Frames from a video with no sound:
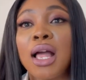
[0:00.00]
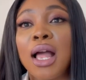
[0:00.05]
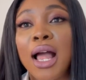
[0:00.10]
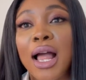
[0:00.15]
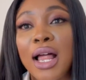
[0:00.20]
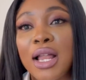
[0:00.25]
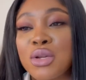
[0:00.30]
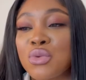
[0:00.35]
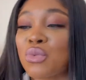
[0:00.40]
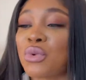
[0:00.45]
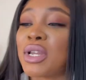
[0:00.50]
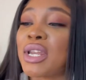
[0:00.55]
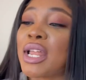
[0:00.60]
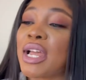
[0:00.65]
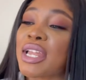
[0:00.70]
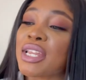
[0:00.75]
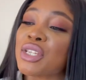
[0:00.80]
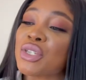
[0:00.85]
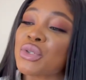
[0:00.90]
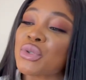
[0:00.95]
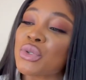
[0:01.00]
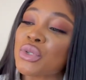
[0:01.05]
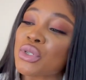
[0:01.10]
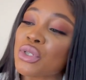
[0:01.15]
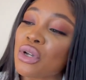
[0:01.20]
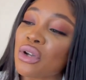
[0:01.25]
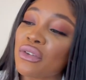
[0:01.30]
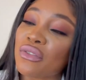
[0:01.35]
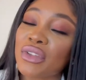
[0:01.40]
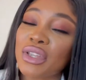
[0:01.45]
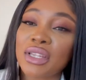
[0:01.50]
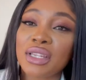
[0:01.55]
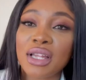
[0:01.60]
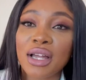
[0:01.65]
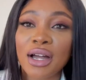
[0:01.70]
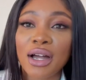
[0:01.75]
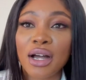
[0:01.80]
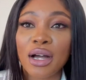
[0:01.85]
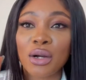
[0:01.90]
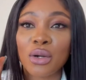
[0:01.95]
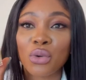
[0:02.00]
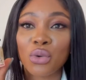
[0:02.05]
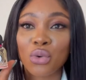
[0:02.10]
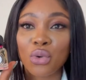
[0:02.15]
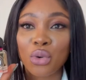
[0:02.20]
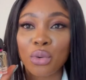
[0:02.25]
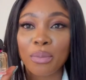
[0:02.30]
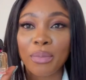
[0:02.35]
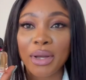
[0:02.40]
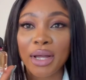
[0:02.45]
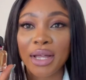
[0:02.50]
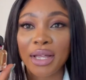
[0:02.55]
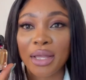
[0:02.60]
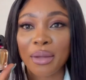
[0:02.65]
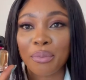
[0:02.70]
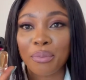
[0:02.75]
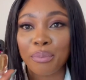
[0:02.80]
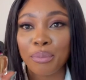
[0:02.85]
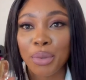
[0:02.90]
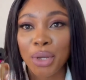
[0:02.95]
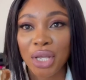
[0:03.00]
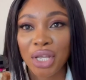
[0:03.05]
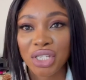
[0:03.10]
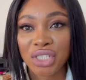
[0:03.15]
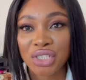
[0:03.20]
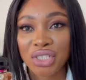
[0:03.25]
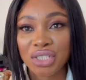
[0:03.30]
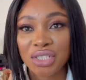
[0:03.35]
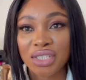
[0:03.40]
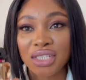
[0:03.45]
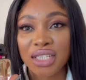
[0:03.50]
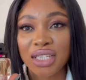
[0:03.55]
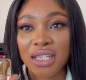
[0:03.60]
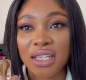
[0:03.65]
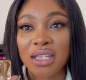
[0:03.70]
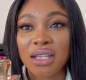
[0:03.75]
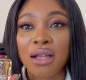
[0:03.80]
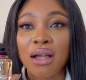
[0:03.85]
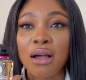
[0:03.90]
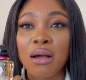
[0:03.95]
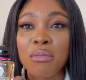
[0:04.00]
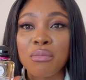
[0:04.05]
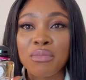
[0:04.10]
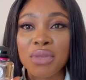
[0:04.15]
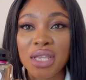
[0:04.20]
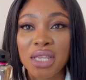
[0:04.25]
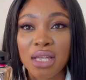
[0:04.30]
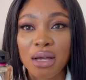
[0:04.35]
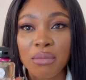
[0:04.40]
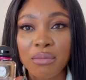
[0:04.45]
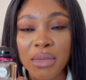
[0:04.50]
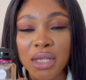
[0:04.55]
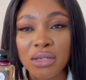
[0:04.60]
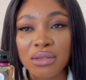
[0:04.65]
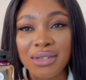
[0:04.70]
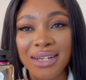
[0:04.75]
And when I do love it, I'll go back and purchase the bigger mil.